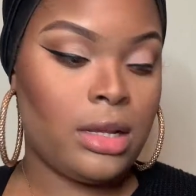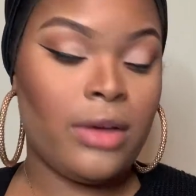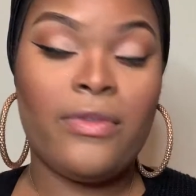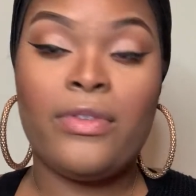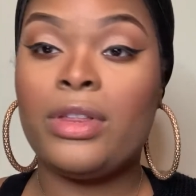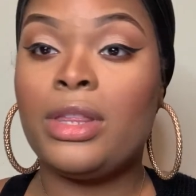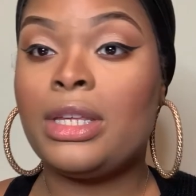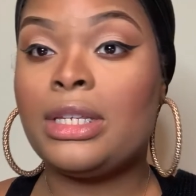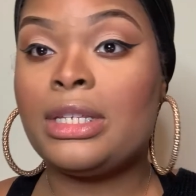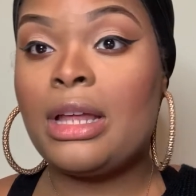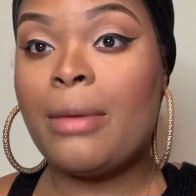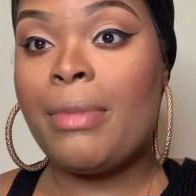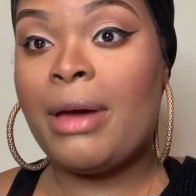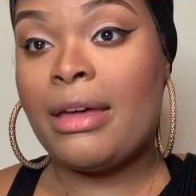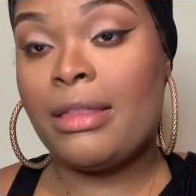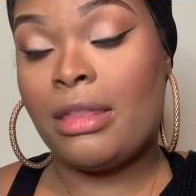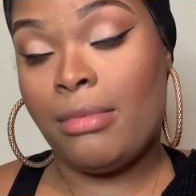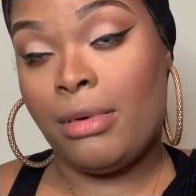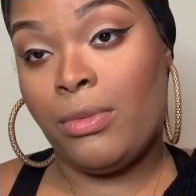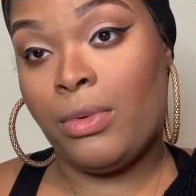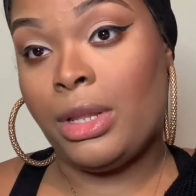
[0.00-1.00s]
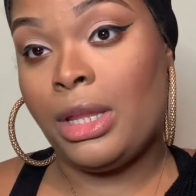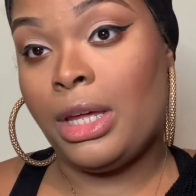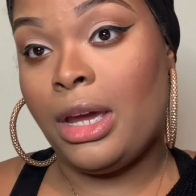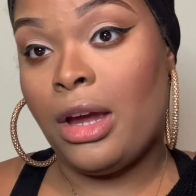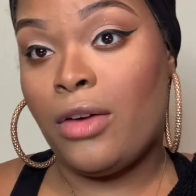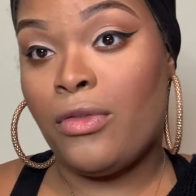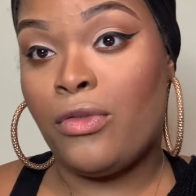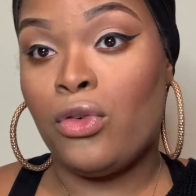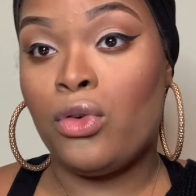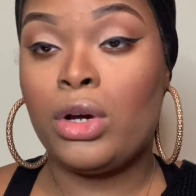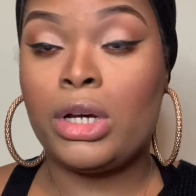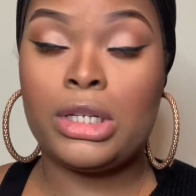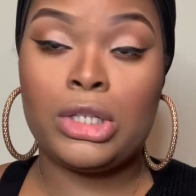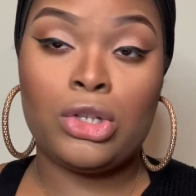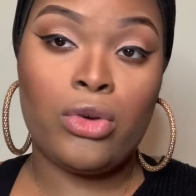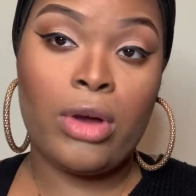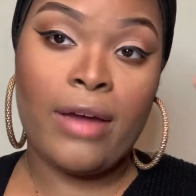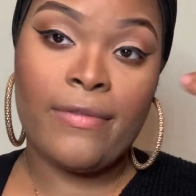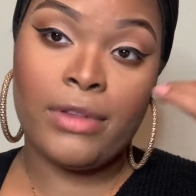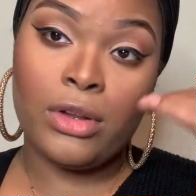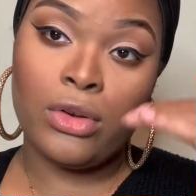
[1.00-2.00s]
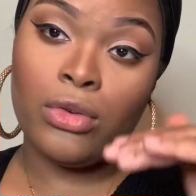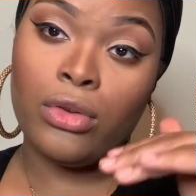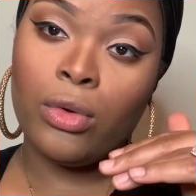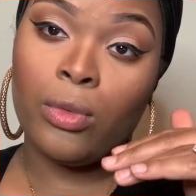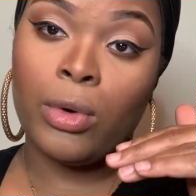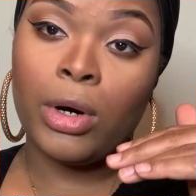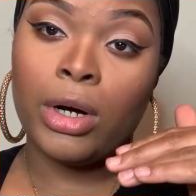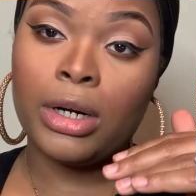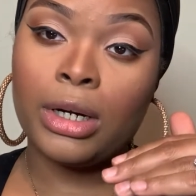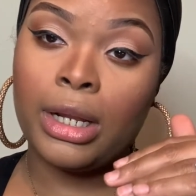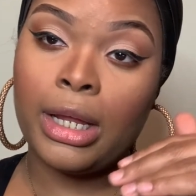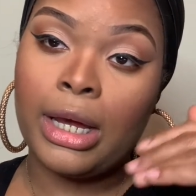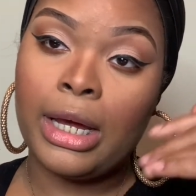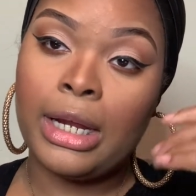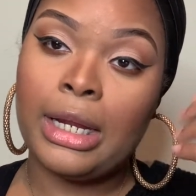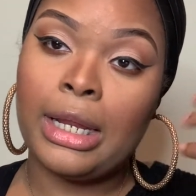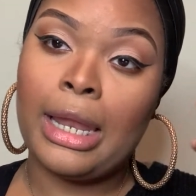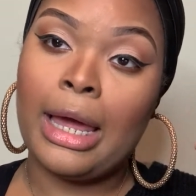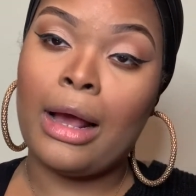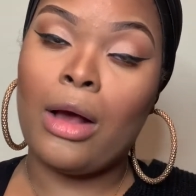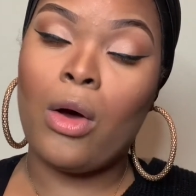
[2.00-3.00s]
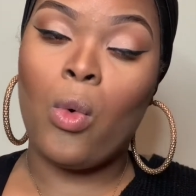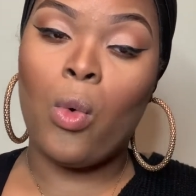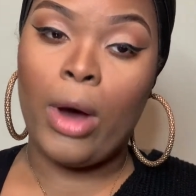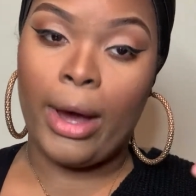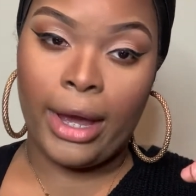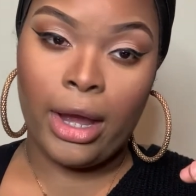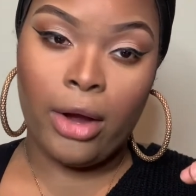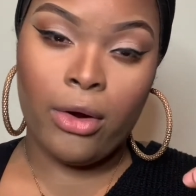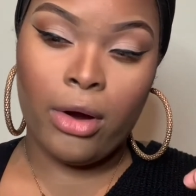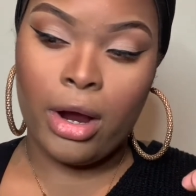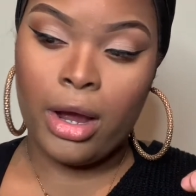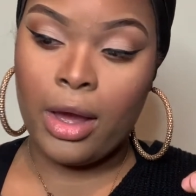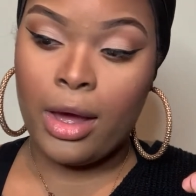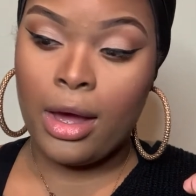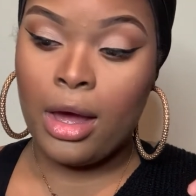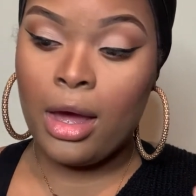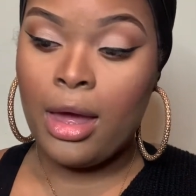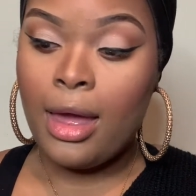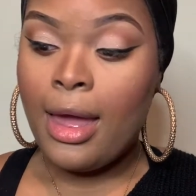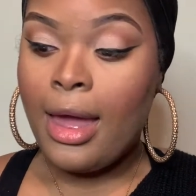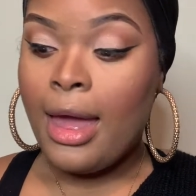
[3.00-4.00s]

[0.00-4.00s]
for this step, I have to be really careful because you have to do the waterline in like a white crayon.